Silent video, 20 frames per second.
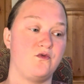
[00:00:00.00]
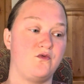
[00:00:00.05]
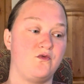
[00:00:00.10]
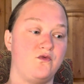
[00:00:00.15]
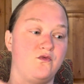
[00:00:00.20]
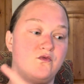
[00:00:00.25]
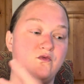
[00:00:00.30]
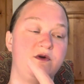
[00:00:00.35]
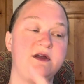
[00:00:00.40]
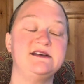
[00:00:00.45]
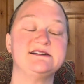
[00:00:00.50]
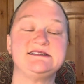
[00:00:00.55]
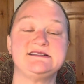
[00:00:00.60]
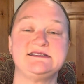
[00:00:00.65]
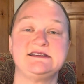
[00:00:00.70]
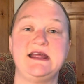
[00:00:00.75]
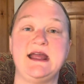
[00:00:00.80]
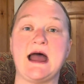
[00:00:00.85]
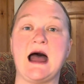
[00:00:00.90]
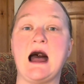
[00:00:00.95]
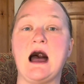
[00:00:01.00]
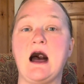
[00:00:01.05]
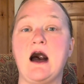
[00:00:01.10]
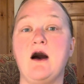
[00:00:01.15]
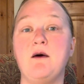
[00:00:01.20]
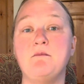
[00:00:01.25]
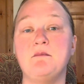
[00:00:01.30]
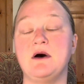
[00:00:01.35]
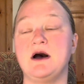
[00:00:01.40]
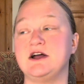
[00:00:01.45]
we see
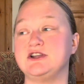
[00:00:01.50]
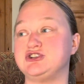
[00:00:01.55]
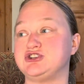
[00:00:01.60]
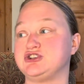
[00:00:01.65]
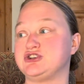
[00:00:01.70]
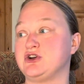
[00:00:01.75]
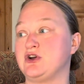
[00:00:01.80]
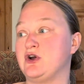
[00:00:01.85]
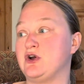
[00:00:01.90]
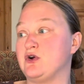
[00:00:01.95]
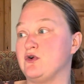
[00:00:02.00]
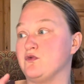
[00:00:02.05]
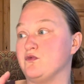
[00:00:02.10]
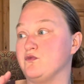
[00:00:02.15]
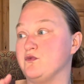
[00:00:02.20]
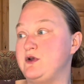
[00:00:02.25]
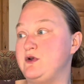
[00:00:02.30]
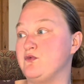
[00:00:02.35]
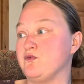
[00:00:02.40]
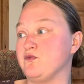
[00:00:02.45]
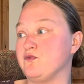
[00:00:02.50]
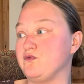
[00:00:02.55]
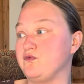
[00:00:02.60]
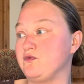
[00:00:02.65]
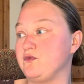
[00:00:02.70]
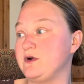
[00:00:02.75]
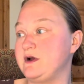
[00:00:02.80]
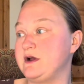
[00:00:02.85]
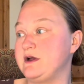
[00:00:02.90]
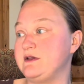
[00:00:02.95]
how much we
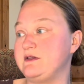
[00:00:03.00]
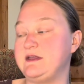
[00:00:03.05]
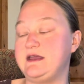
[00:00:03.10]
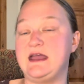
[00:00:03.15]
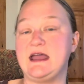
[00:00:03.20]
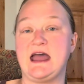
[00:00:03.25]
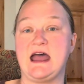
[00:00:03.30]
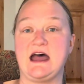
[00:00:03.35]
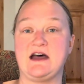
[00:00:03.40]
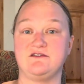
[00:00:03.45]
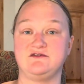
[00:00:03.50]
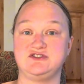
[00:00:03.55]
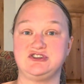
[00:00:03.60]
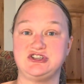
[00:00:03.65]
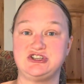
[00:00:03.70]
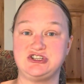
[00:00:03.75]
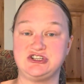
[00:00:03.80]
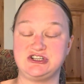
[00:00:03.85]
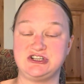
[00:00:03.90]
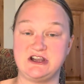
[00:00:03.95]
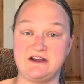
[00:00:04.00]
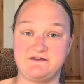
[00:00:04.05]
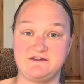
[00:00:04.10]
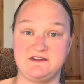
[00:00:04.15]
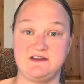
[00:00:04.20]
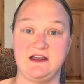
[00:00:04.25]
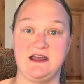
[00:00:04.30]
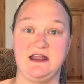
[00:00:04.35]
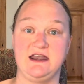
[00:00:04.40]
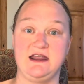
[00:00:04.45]
really have
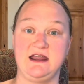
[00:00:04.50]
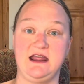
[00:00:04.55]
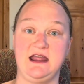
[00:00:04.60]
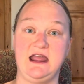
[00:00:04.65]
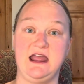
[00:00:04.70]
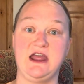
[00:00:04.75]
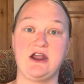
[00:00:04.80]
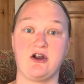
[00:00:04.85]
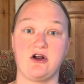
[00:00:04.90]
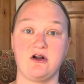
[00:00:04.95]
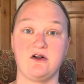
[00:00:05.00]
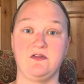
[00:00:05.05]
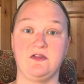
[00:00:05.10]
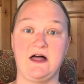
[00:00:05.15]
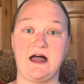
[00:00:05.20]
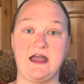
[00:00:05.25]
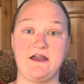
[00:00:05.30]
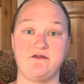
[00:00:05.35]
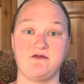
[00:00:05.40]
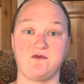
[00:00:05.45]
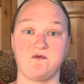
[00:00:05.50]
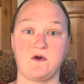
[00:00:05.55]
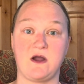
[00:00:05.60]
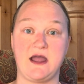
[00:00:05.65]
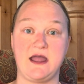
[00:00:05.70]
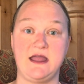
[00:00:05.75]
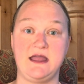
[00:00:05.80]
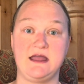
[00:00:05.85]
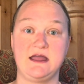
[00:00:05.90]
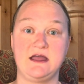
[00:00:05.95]
shifted in our life,
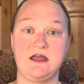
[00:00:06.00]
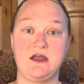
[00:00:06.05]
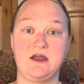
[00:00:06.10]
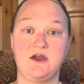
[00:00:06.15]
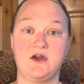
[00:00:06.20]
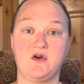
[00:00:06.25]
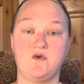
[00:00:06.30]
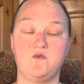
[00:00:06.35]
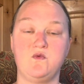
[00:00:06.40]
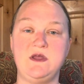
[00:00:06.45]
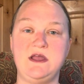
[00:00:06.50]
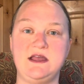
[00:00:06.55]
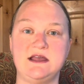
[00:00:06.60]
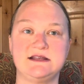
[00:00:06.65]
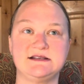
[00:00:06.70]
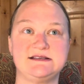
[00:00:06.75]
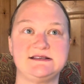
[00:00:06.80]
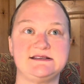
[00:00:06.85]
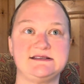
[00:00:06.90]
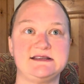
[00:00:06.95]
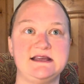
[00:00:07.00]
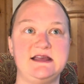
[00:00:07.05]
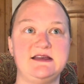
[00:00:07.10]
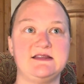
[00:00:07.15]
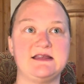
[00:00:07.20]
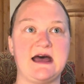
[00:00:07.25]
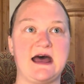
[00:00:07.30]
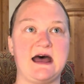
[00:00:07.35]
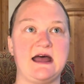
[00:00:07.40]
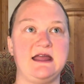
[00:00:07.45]
right? We can see
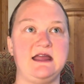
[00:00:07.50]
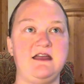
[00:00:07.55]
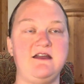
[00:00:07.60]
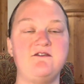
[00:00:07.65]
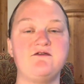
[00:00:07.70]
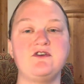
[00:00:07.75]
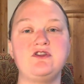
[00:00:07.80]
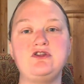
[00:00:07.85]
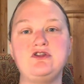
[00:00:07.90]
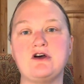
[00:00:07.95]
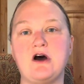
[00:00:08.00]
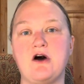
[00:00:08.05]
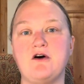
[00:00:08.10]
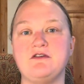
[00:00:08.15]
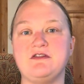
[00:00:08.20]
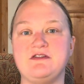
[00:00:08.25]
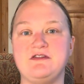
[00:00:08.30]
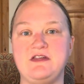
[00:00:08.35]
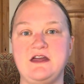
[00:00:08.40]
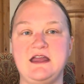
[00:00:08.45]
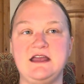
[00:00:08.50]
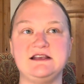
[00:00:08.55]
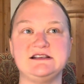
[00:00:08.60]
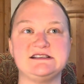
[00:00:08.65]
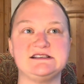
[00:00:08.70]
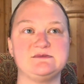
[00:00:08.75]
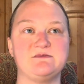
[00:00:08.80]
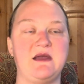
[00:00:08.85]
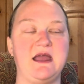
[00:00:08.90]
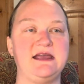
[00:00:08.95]
that even though
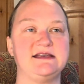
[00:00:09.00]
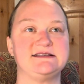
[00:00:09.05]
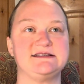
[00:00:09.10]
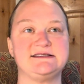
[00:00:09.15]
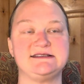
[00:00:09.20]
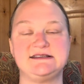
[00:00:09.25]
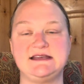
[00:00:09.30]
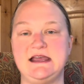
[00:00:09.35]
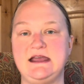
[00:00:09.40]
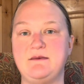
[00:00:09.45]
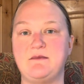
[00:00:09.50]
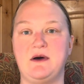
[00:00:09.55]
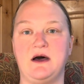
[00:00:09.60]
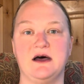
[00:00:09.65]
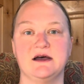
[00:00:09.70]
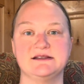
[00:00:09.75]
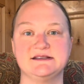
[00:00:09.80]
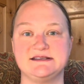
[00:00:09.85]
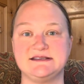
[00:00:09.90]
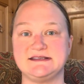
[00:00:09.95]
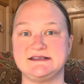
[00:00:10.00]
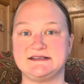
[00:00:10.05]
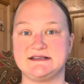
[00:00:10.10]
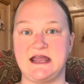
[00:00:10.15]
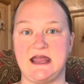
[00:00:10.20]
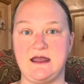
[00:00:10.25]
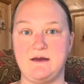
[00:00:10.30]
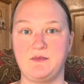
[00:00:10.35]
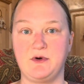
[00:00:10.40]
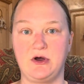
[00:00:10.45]
things may seem
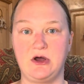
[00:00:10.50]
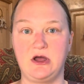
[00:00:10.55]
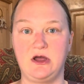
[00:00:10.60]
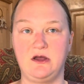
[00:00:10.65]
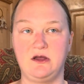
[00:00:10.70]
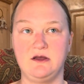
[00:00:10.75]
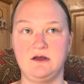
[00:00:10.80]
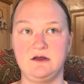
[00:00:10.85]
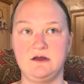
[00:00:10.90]
unstable,